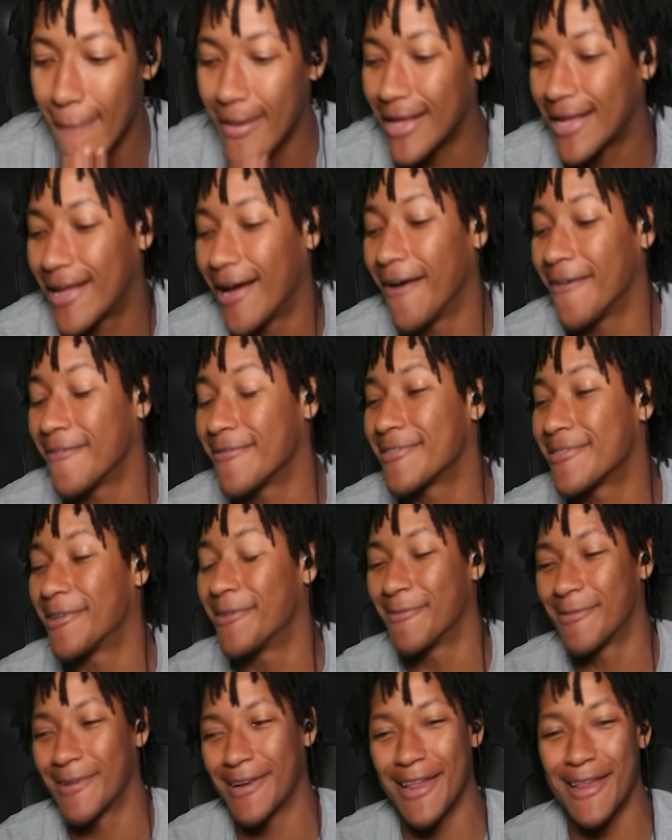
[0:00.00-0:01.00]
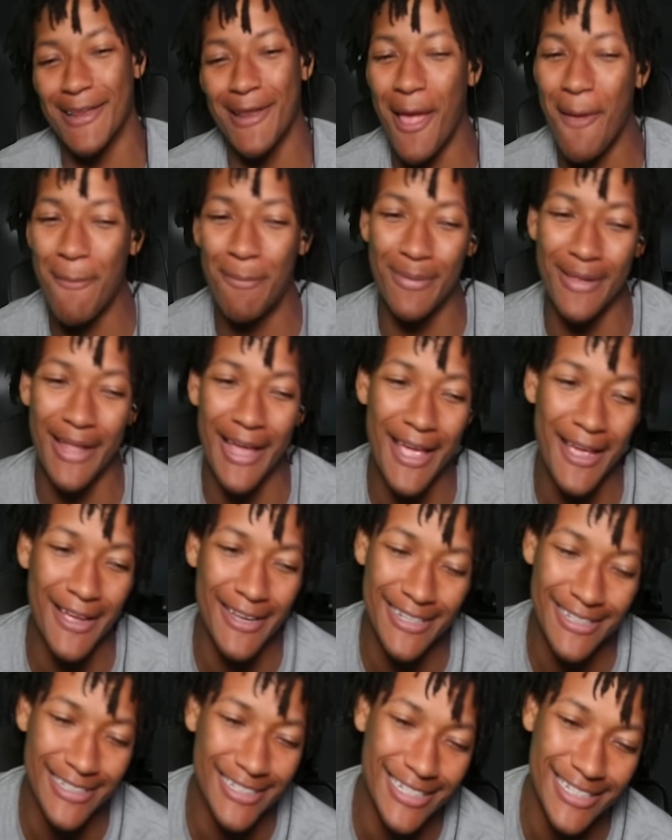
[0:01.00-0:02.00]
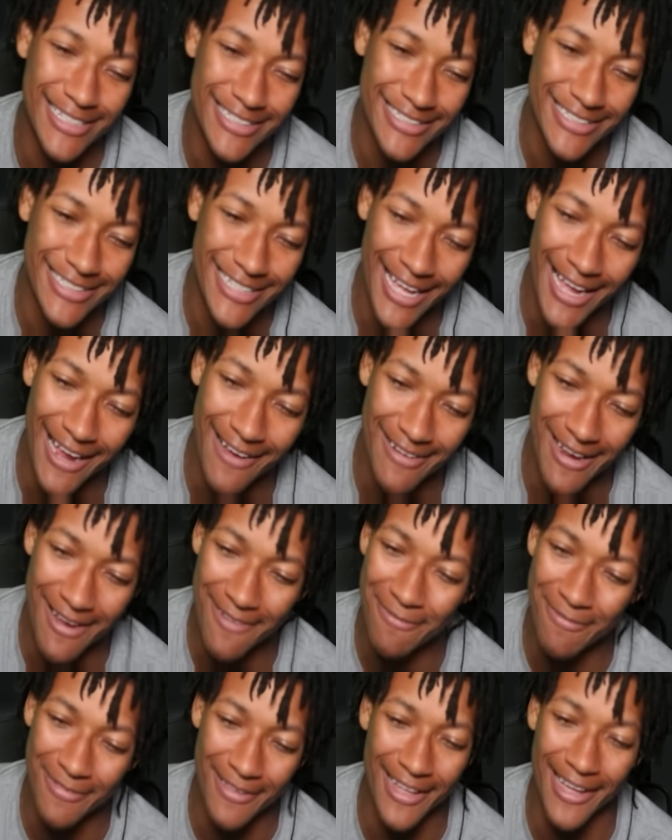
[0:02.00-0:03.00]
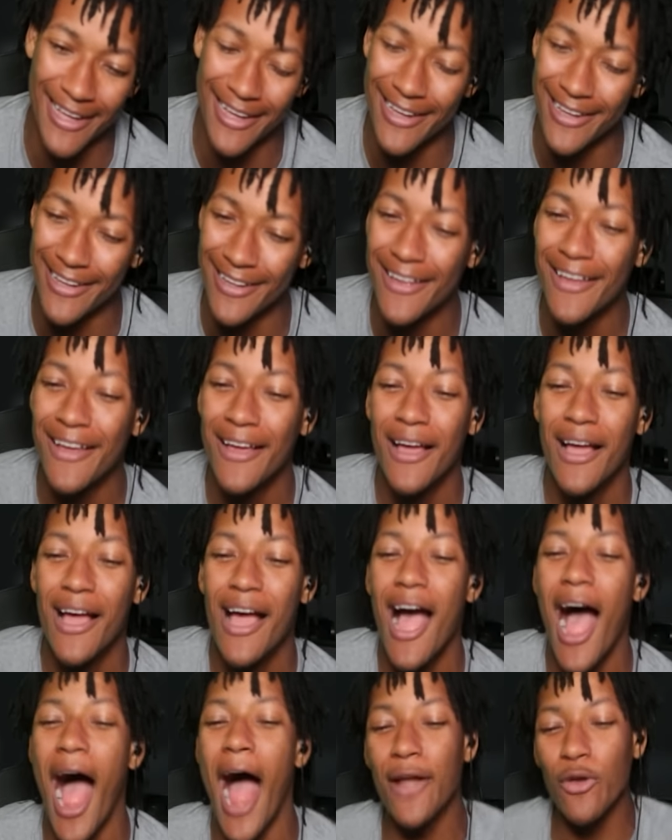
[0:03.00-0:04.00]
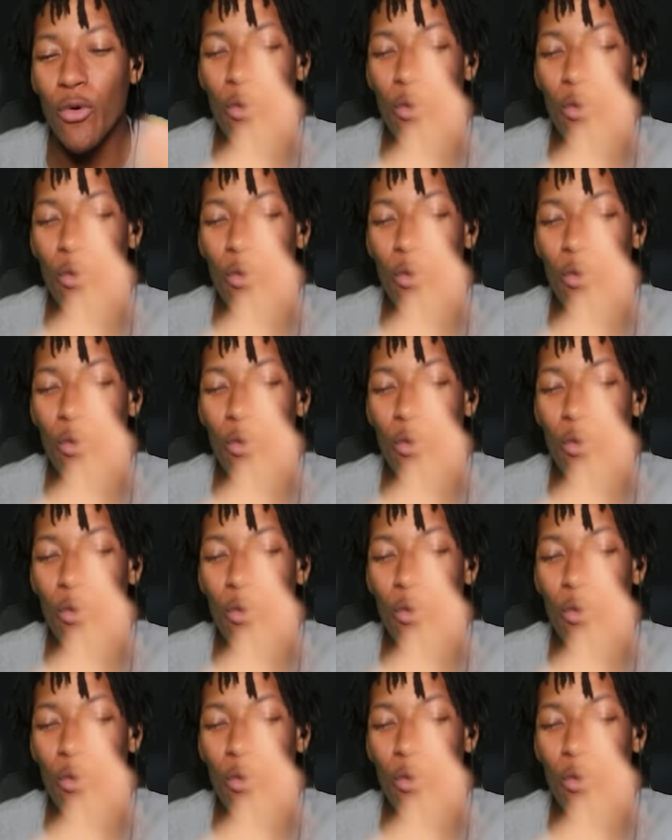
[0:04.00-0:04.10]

got me over. They they playing this game. They're playing. I don't